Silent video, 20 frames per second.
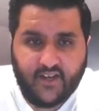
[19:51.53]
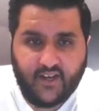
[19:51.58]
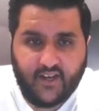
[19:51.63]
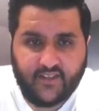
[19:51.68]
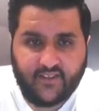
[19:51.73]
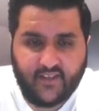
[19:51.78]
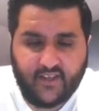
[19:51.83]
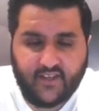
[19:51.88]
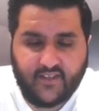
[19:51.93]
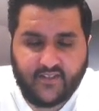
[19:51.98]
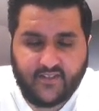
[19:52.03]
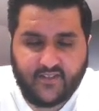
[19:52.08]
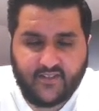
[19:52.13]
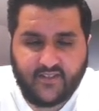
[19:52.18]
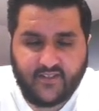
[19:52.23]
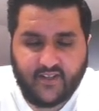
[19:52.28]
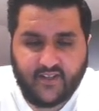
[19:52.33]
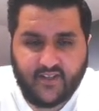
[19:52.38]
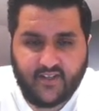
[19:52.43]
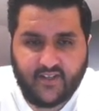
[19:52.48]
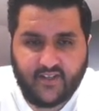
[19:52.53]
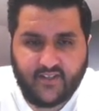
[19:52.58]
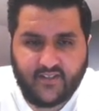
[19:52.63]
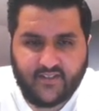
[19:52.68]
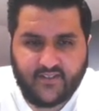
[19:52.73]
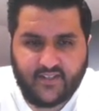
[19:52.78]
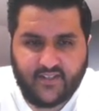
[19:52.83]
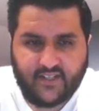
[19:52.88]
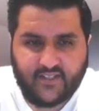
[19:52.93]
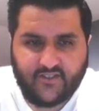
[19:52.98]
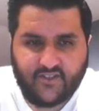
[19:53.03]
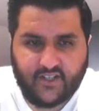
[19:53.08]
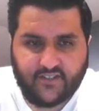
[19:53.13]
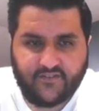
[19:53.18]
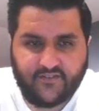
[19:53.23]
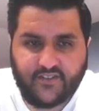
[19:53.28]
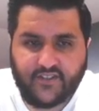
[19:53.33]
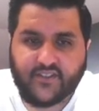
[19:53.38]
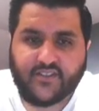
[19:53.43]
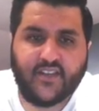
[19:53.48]
I think it's 6
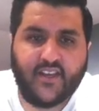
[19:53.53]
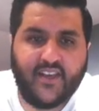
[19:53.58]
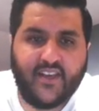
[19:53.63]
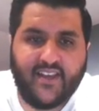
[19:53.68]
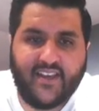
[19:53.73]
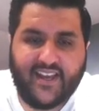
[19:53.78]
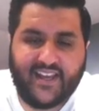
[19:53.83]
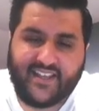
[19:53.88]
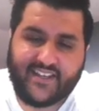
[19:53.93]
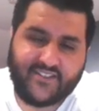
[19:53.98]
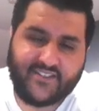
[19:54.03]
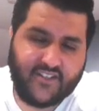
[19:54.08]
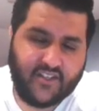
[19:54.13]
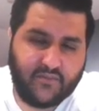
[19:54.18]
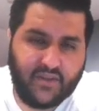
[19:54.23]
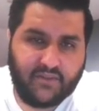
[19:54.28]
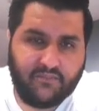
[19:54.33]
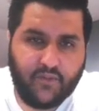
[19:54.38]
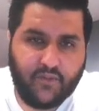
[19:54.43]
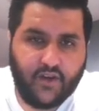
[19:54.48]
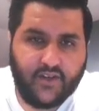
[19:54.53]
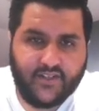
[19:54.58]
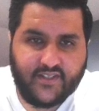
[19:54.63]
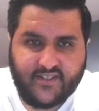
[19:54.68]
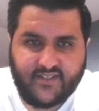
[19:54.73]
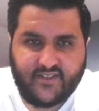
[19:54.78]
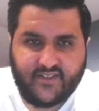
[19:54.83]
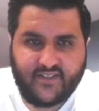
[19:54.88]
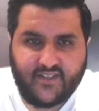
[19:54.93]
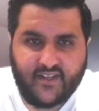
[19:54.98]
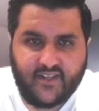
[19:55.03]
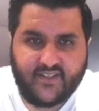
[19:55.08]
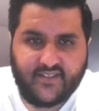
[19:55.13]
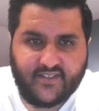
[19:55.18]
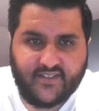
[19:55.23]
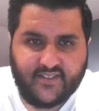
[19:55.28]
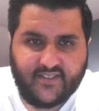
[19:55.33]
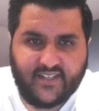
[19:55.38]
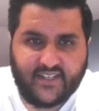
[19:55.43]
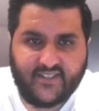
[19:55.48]
transfers, and that's going to be a minus
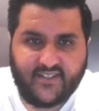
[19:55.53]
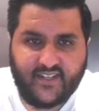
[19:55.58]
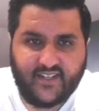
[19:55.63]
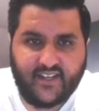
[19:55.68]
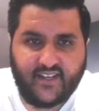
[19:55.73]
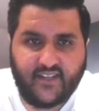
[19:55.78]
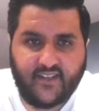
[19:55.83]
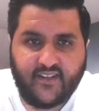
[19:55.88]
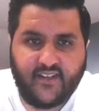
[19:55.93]
16.